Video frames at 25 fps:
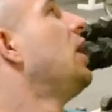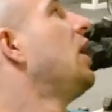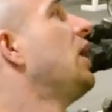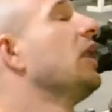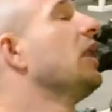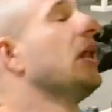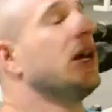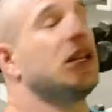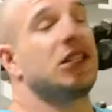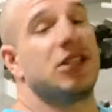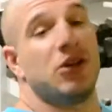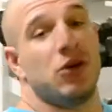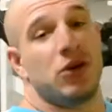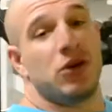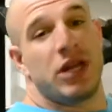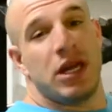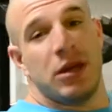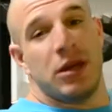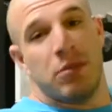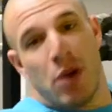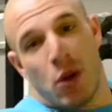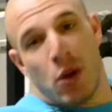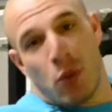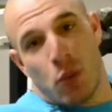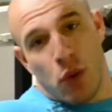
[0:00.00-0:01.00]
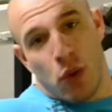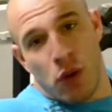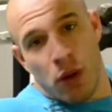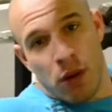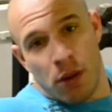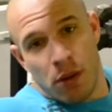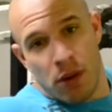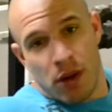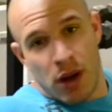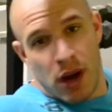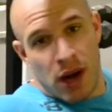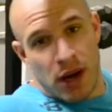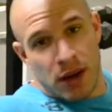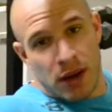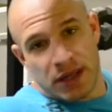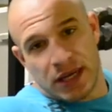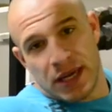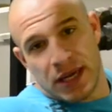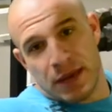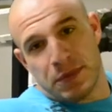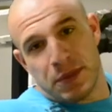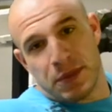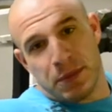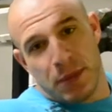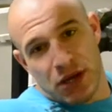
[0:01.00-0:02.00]
I like to keep the
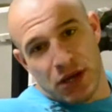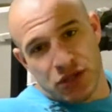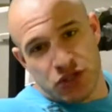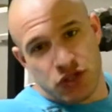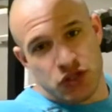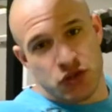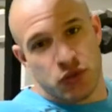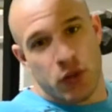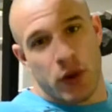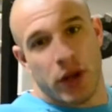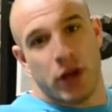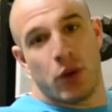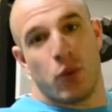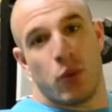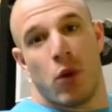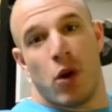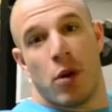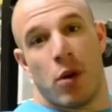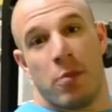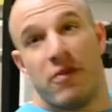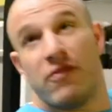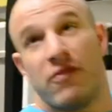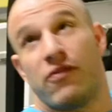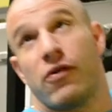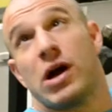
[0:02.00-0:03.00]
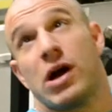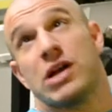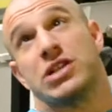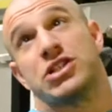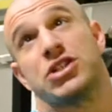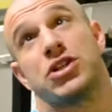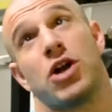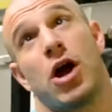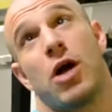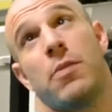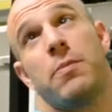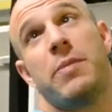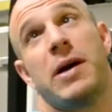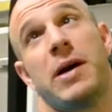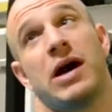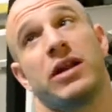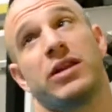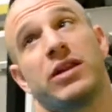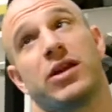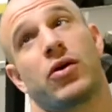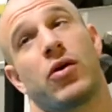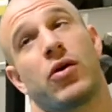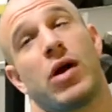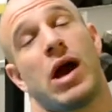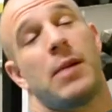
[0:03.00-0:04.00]
muscles really warm before I start
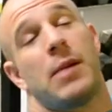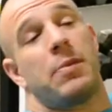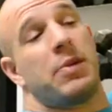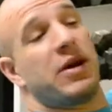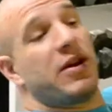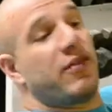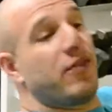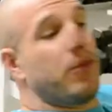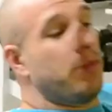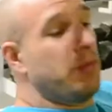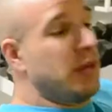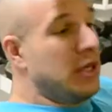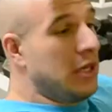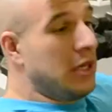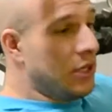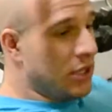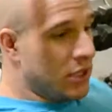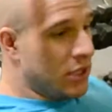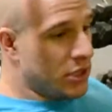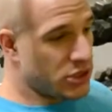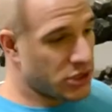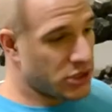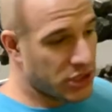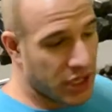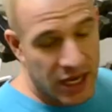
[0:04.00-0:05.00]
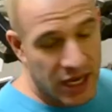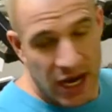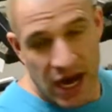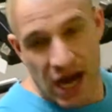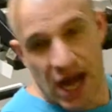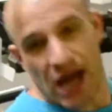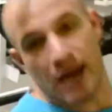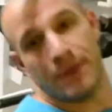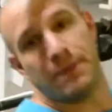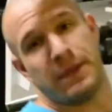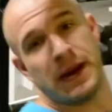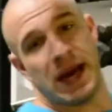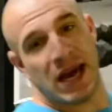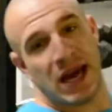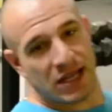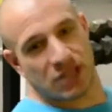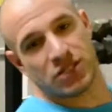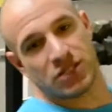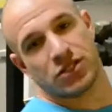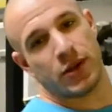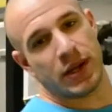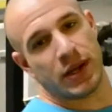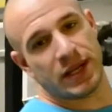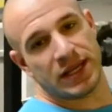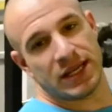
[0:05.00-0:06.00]
pounding the crap out of them. So get a high back
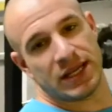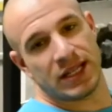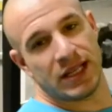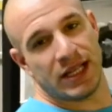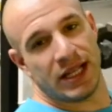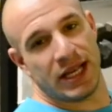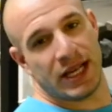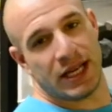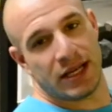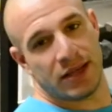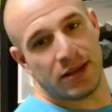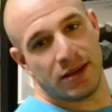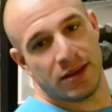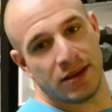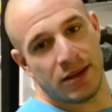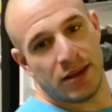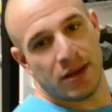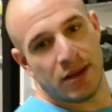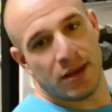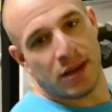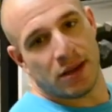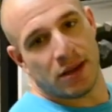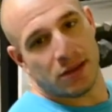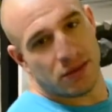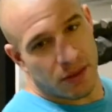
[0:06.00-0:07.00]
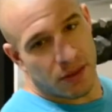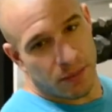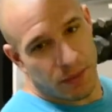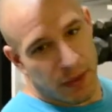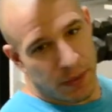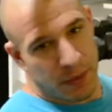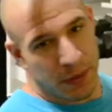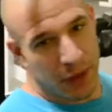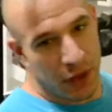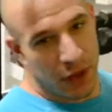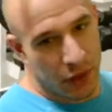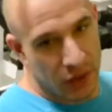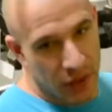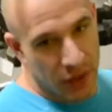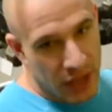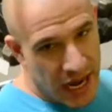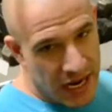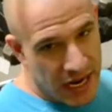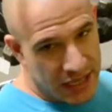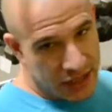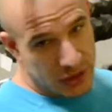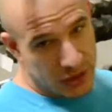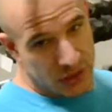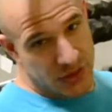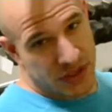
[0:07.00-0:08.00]
so I can lean. Some people don't
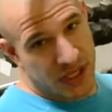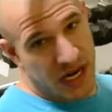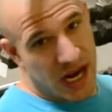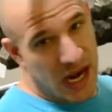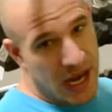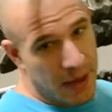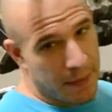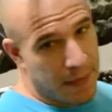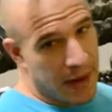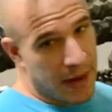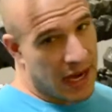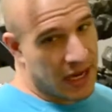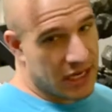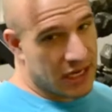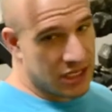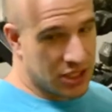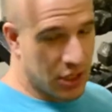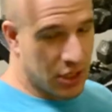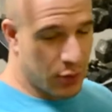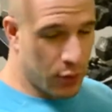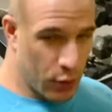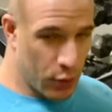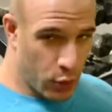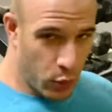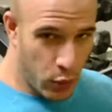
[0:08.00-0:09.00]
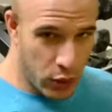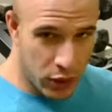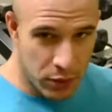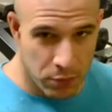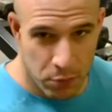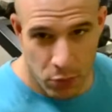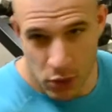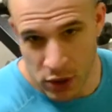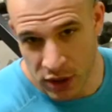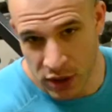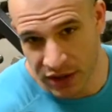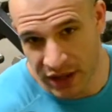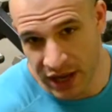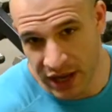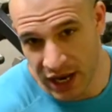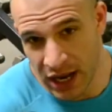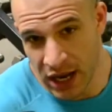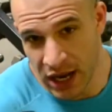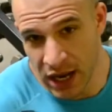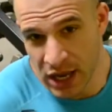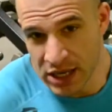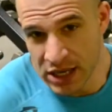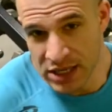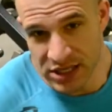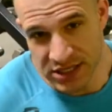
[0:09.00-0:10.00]
like using a high back because they want to work more of the
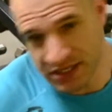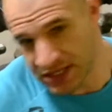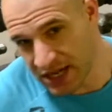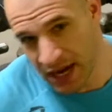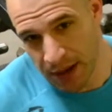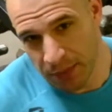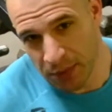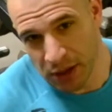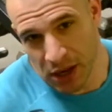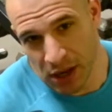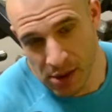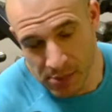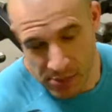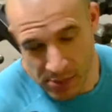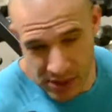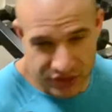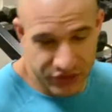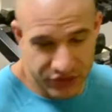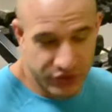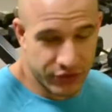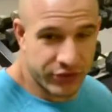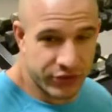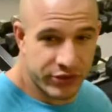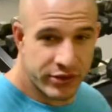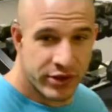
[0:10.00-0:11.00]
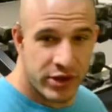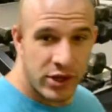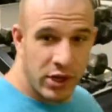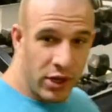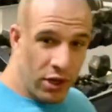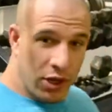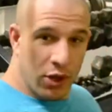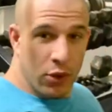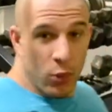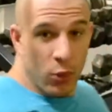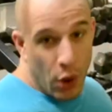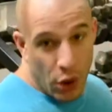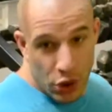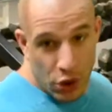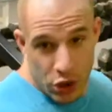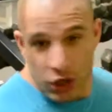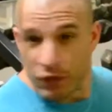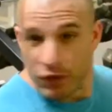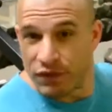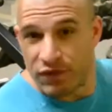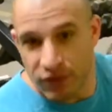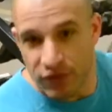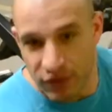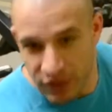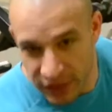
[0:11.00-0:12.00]
stabilizer muscles. Well,
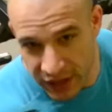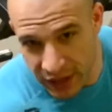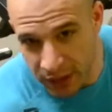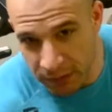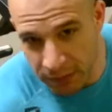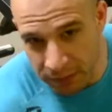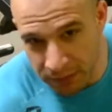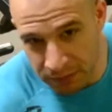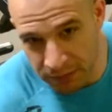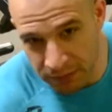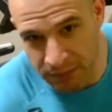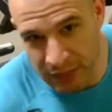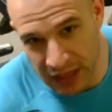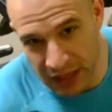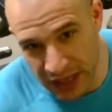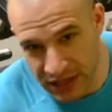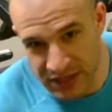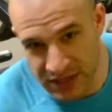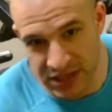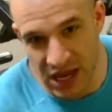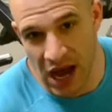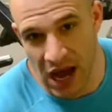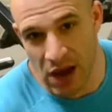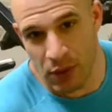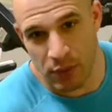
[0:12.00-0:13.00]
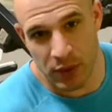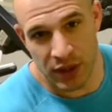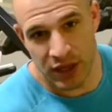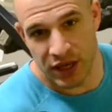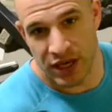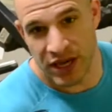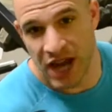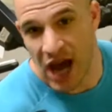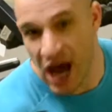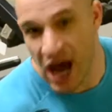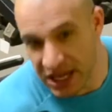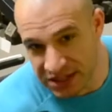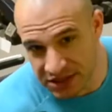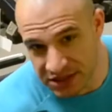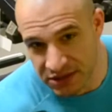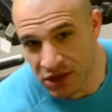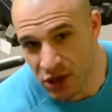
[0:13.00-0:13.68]
good for them because I want to not